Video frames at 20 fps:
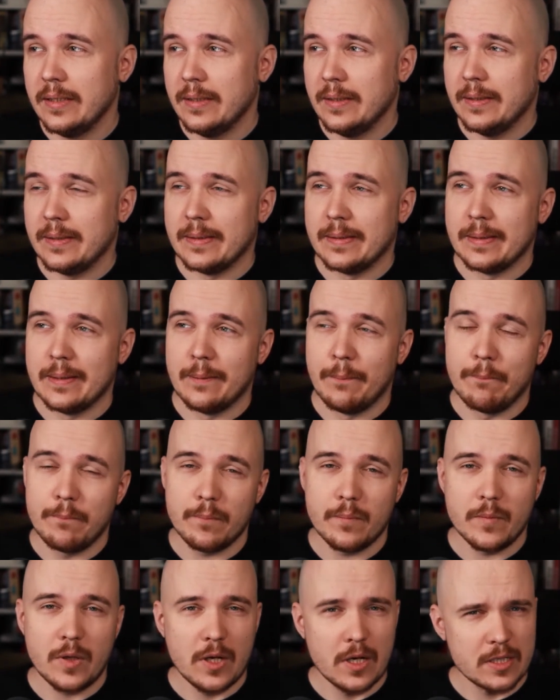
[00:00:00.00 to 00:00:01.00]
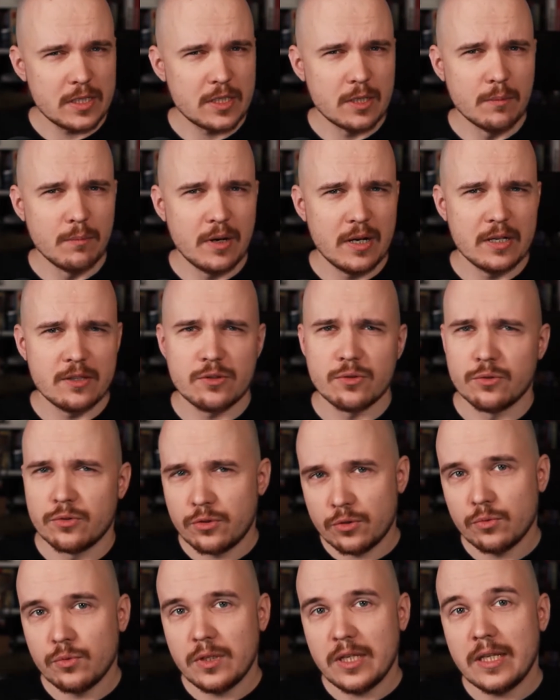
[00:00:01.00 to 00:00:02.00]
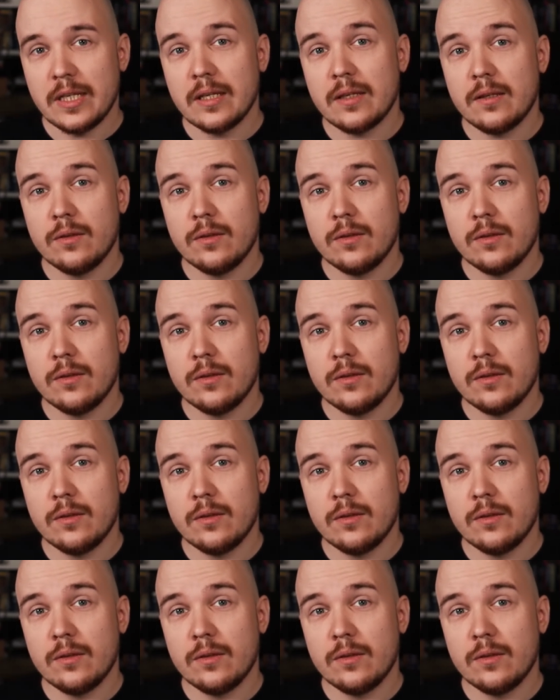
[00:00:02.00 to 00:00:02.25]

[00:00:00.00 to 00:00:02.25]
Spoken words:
customized or unique,